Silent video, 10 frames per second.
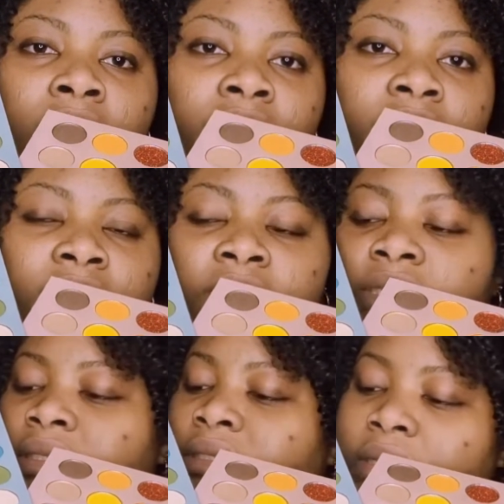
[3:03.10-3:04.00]
this
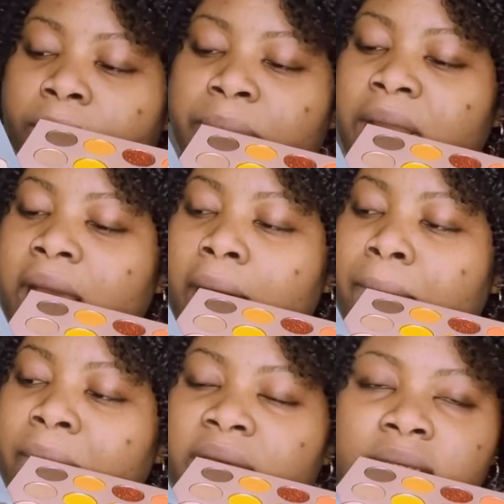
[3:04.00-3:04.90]
is simply
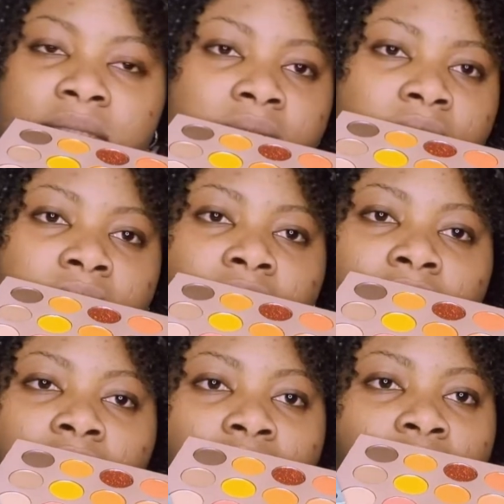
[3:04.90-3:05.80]
amazing.
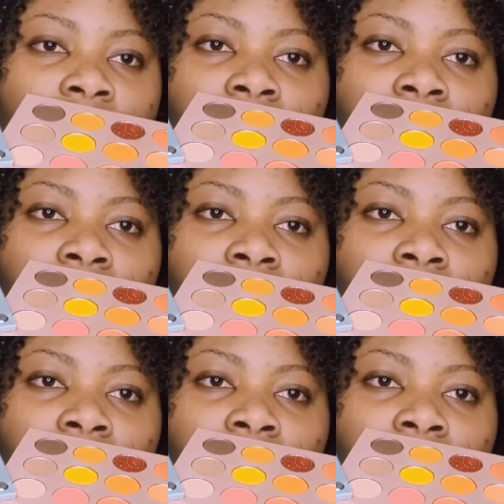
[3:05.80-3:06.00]
Look,